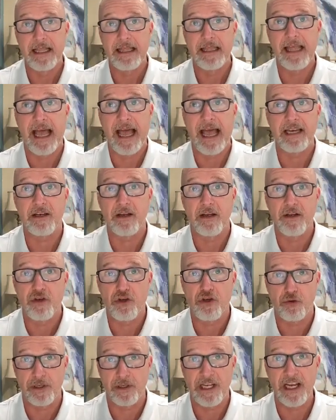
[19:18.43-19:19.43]
that
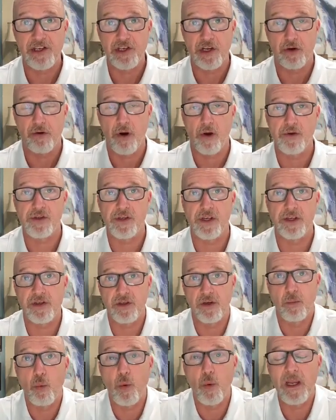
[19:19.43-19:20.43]
strategic growth system,